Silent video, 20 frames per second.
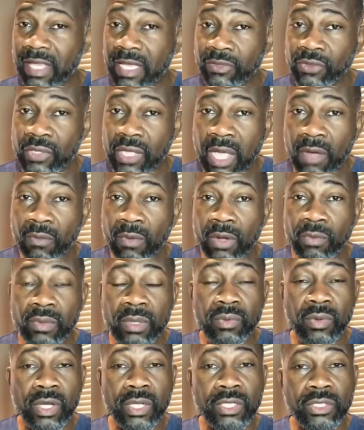That's not what
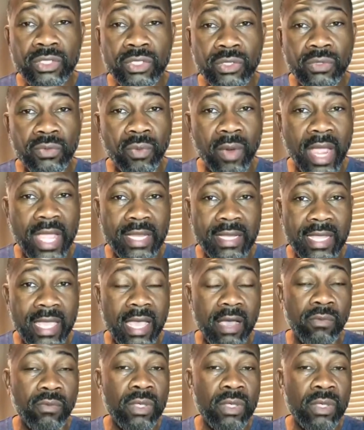we want to do right now.